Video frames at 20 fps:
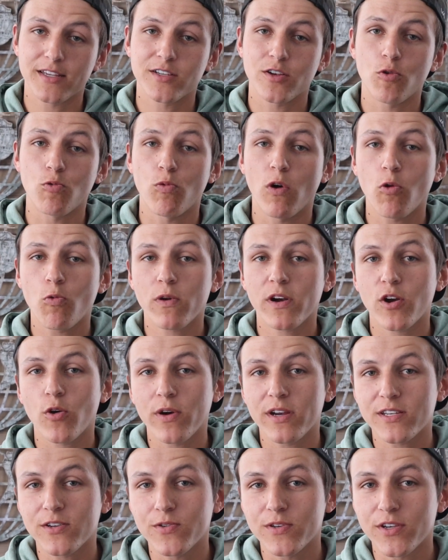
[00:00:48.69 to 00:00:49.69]
So what we're
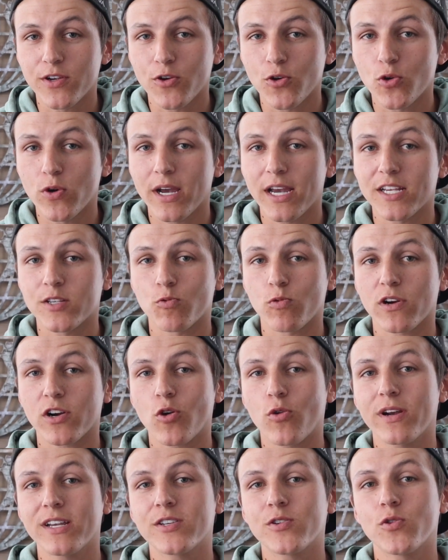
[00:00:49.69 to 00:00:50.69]
going to do is we're
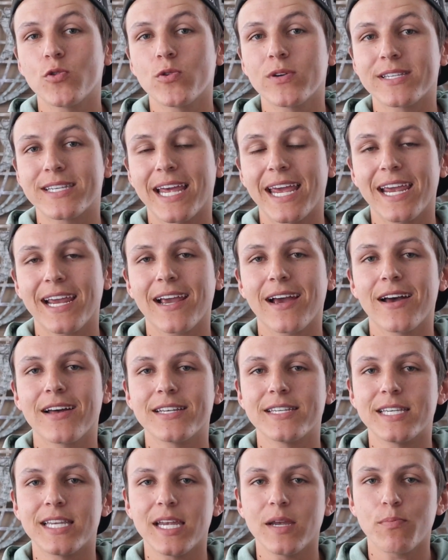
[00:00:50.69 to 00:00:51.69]
going to take
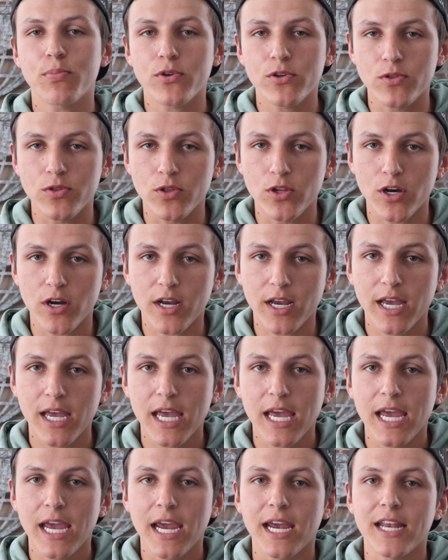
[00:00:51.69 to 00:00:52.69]
a deeper look
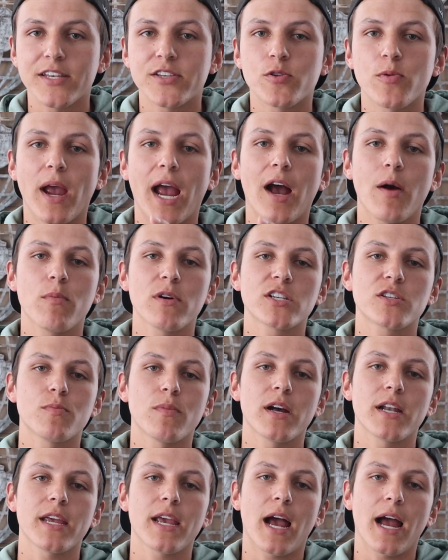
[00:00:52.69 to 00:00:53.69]
into how much
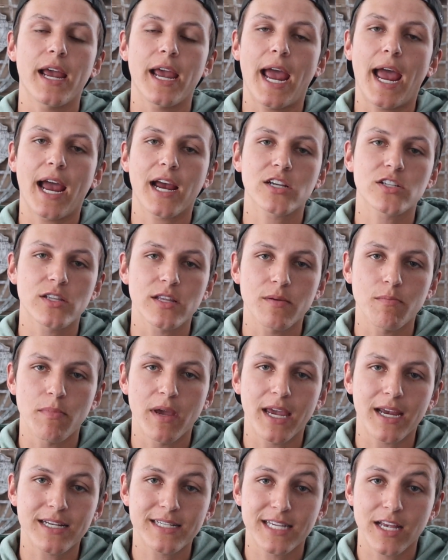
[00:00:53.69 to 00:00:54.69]
money I actually
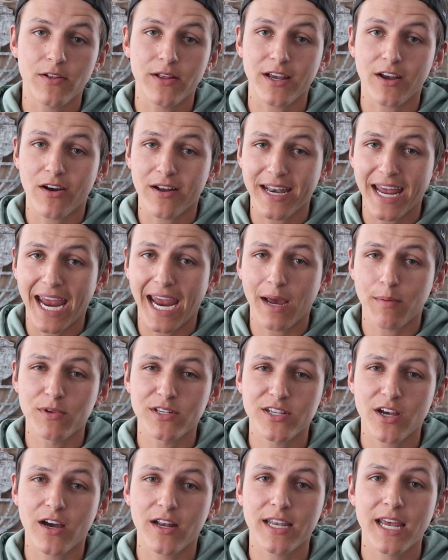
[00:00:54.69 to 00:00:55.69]
make selling on
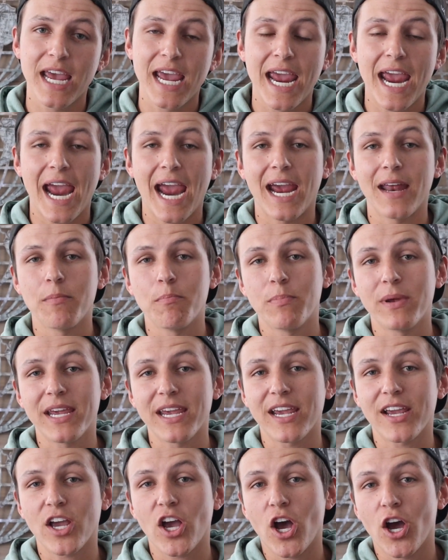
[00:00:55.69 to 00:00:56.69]
Amazon and
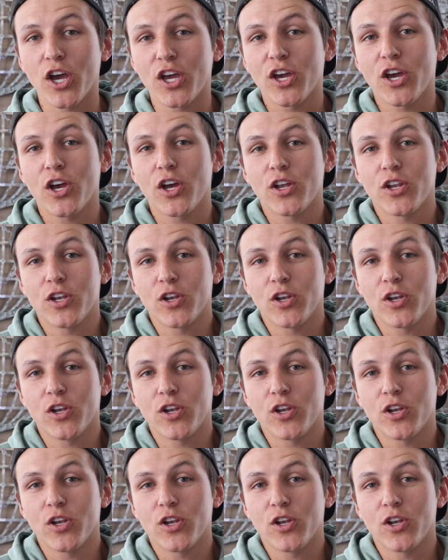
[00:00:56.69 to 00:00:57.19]
being a